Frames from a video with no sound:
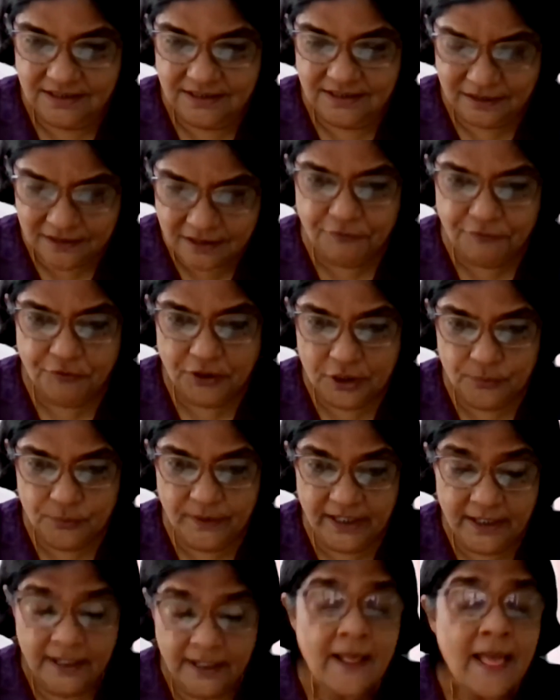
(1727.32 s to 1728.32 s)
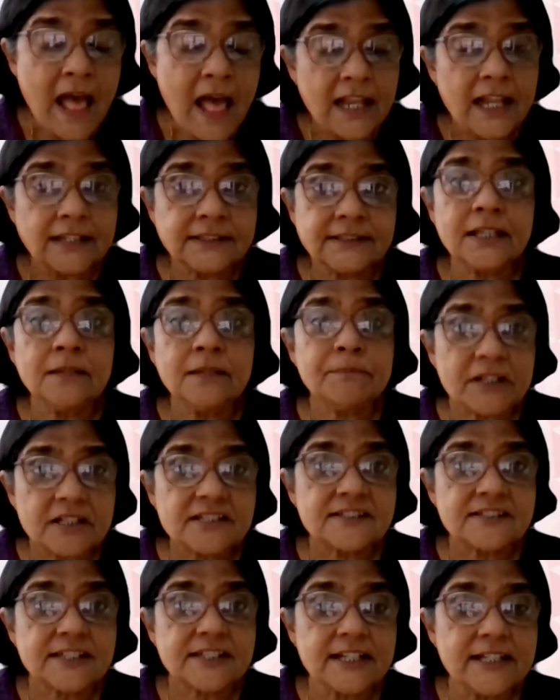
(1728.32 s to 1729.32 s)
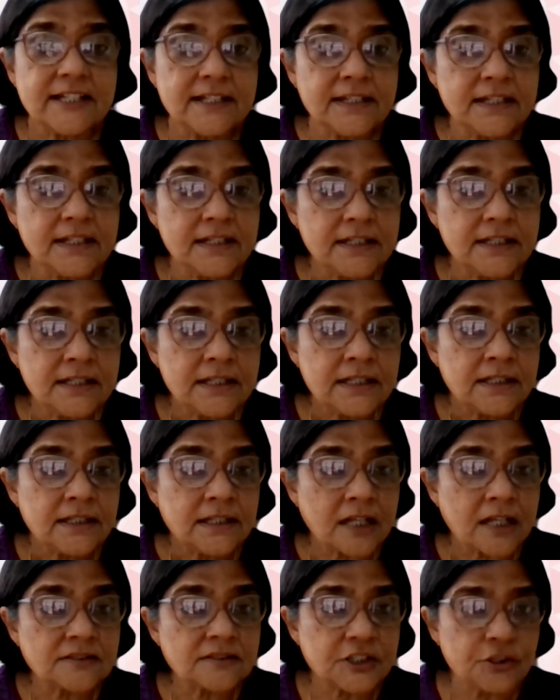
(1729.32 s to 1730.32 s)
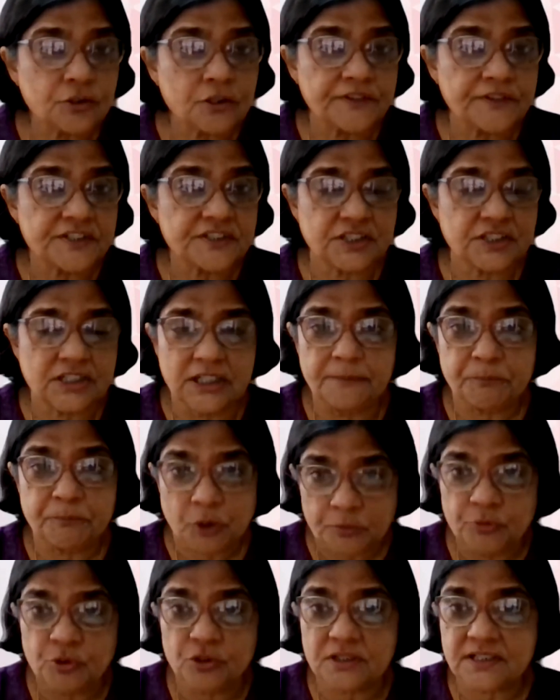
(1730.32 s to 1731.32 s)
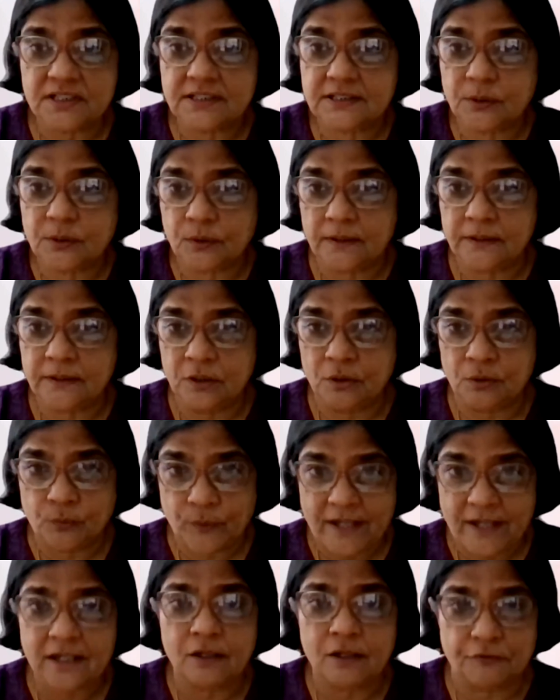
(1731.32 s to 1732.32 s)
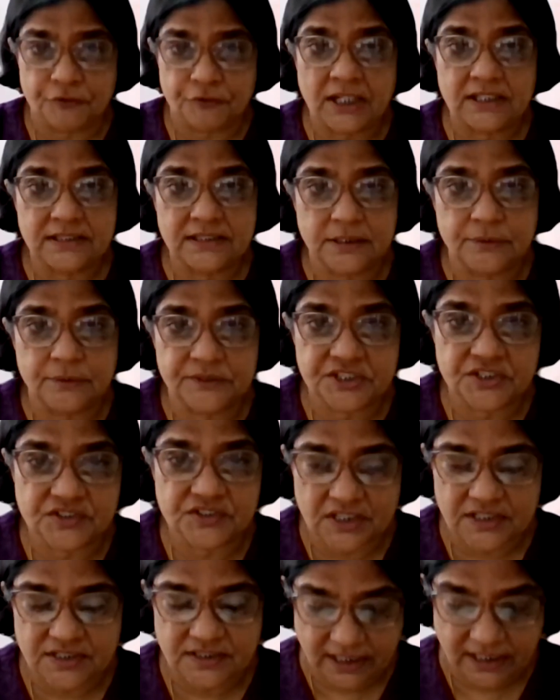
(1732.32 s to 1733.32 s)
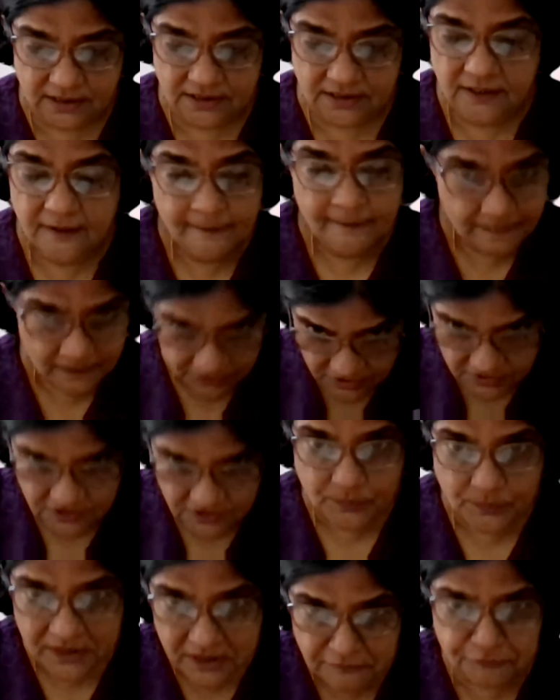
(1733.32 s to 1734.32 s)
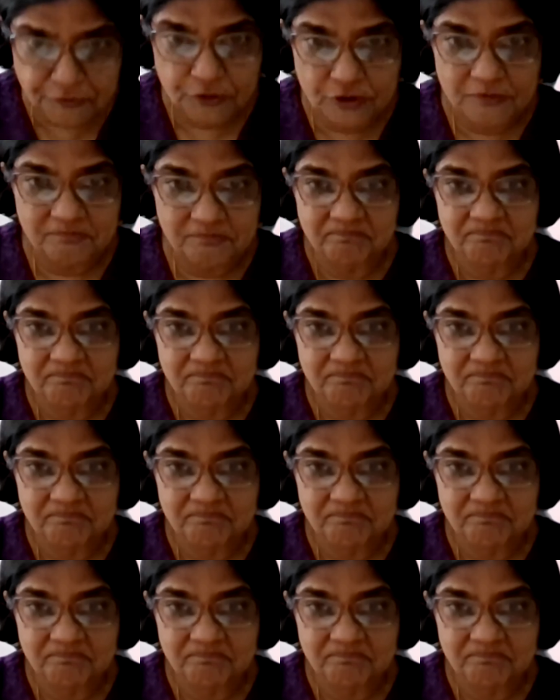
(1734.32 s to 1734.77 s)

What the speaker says: in a different way. And I think Banasthali as a university promotes the, wearing of khadi, which is, I think, just wonderful.